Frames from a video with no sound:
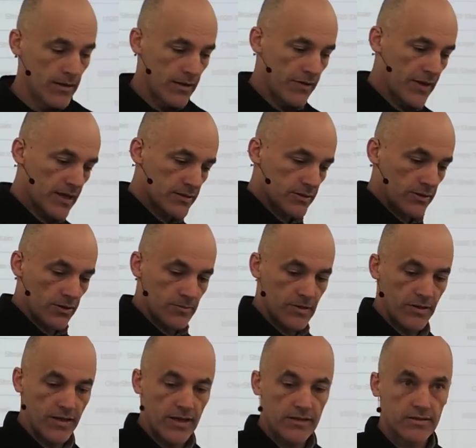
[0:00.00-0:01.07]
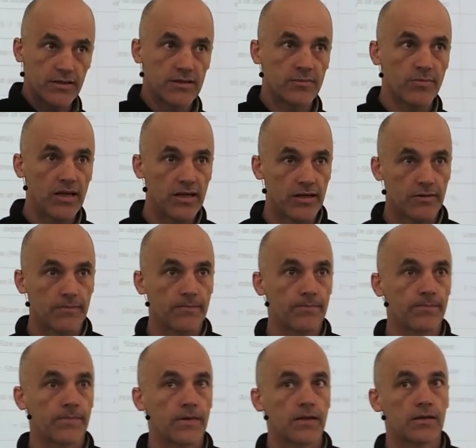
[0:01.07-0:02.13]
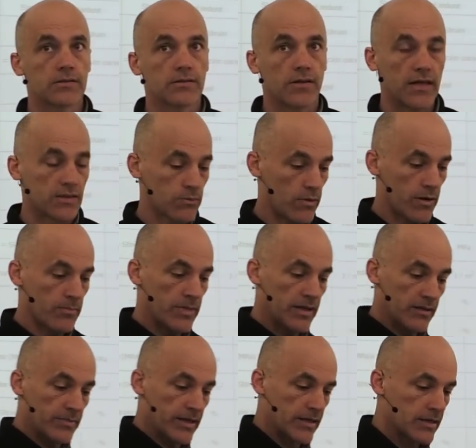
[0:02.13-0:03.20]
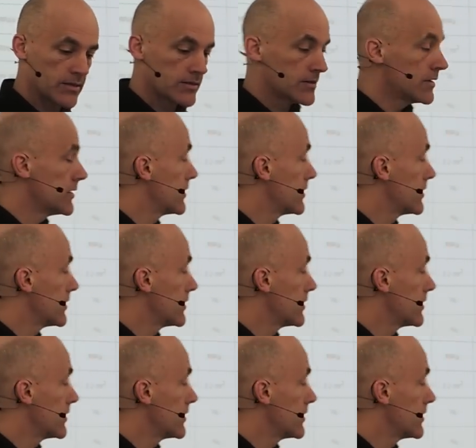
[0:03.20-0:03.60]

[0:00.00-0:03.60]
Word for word: A thousand times a thousand is a million. So that's why millimeters